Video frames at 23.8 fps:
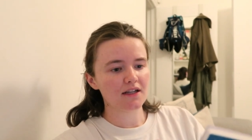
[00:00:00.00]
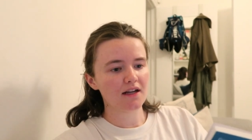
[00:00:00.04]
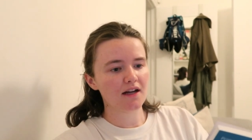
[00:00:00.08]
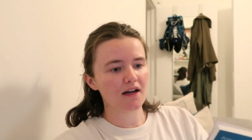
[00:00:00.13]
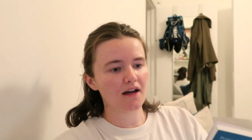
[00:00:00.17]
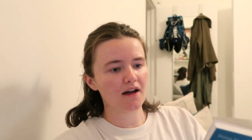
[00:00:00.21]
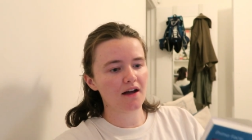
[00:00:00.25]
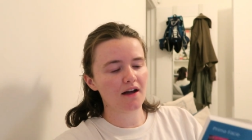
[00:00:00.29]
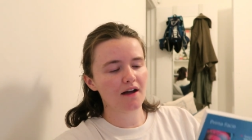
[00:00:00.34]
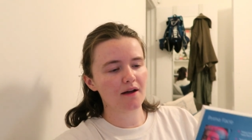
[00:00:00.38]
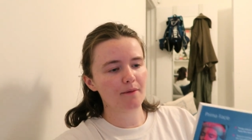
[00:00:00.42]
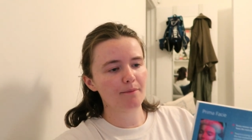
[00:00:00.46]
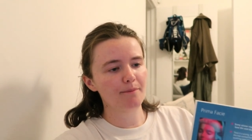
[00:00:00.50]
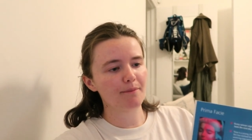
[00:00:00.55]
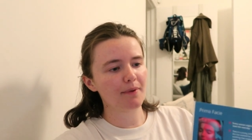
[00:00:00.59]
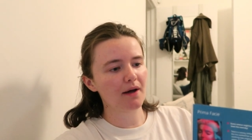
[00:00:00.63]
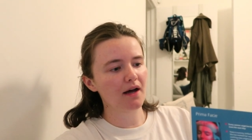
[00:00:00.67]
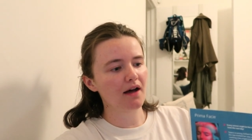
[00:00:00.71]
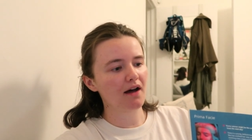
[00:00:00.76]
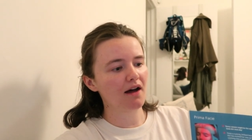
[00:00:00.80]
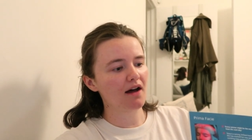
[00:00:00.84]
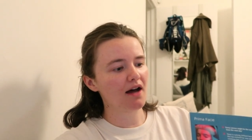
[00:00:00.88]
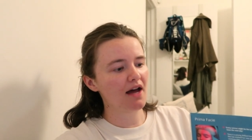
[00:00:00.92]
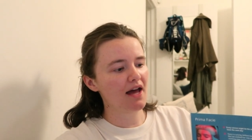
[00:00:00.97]

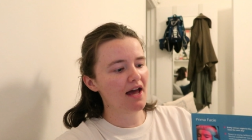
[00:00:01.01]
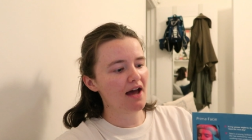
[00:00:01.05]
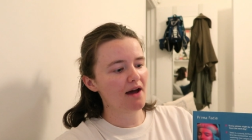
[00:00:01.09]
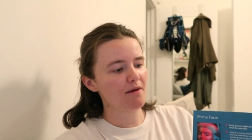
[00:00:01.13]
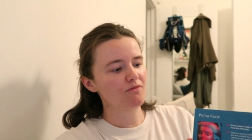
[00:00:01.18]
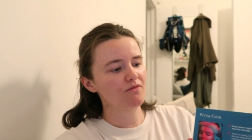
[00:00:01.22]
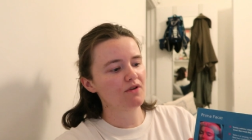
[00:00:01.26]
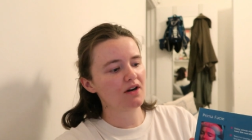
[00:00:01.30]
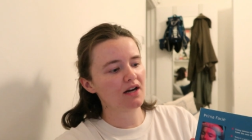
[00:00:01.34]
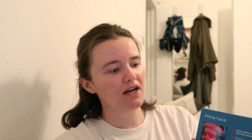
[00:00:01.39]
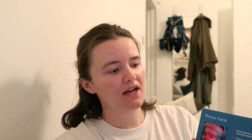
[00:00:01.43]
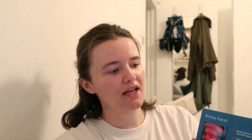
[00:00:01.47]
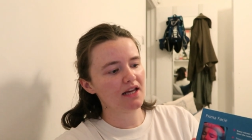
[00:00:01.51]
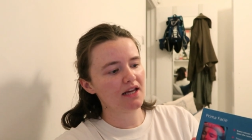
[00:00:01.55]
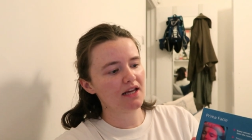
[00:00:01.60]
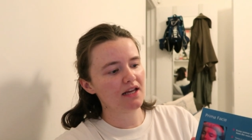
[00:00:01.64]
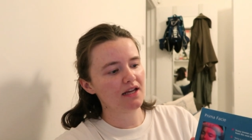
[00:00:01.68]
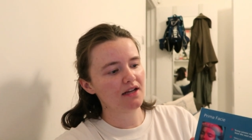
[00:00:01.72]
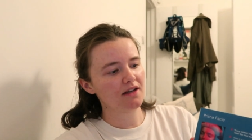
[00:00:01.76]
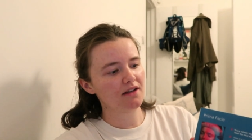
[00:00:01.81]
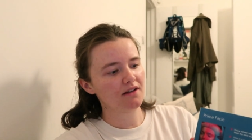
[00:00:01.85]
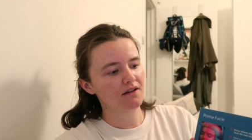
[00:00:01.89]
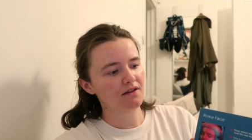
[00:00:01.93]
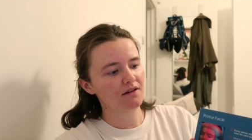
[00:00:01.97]
But I am
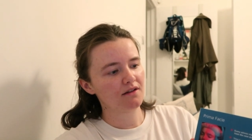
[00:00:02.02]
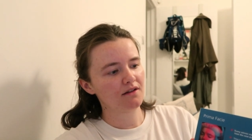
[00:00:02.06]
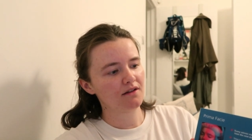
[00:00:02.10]
really,